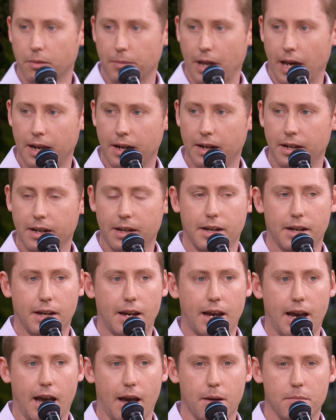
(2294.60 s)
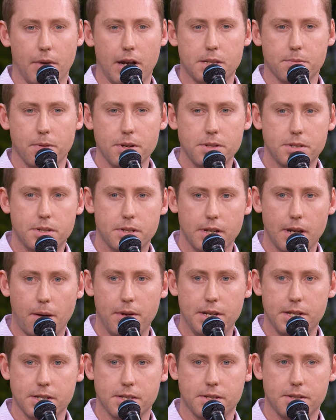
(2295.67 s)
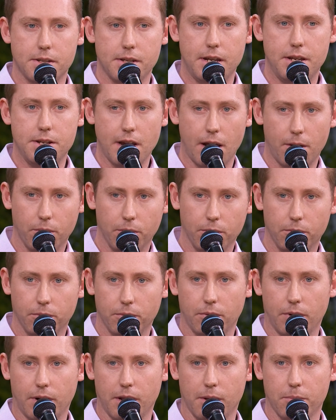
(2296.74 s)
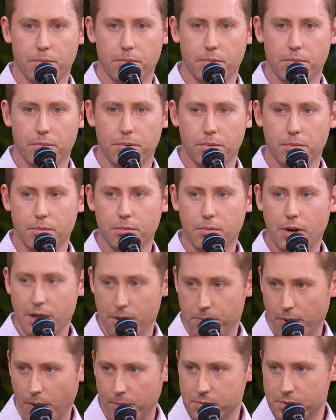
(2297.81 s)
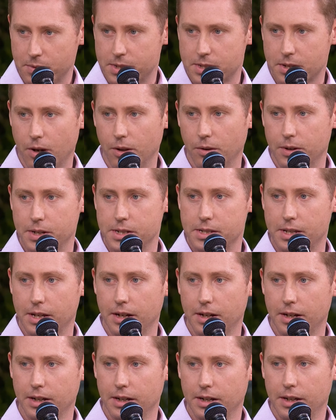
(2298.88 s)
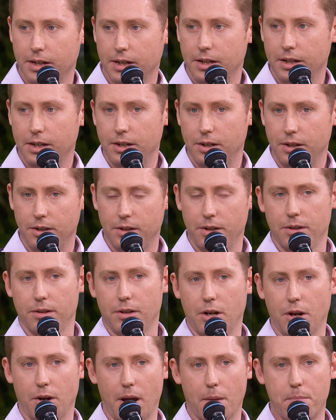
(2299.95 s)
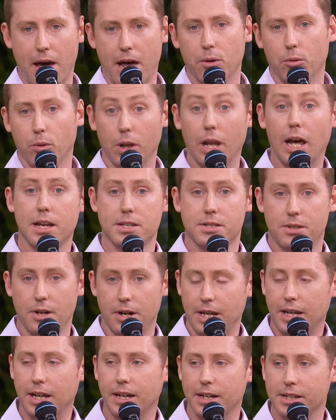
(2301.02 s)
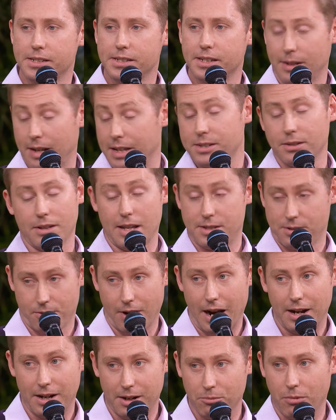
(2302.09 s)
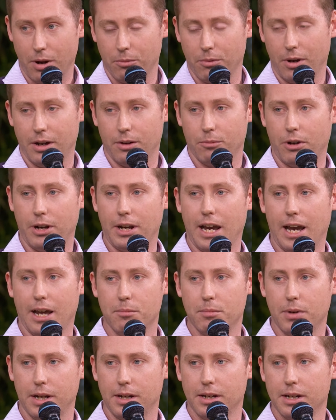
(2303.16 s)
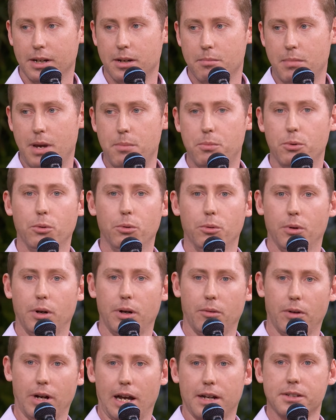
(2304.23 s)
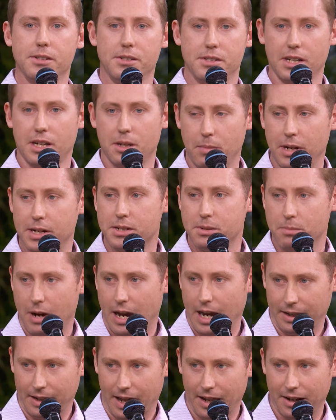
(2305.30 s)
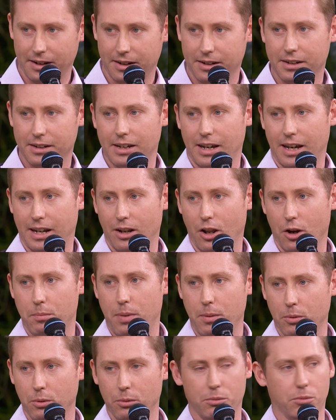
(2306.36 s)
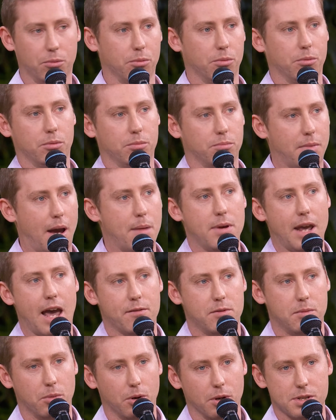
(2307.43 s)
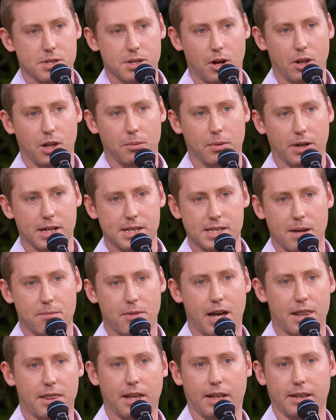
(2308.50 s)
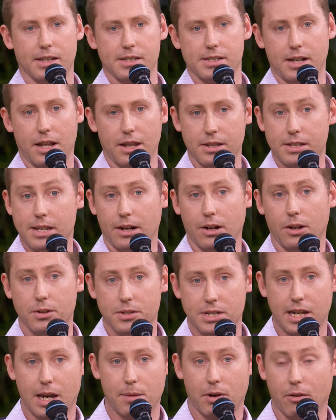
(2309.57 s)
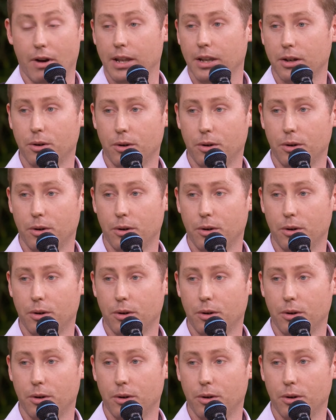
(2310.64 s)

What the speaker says: from that. Just in general, one of the problems with solar is that, you know, a panel will last 30 years, and that's great on one hand, but people are reluctant to commit to buying that. And a lot of people maybe haven't bought solar because they might think there's another technology coming around the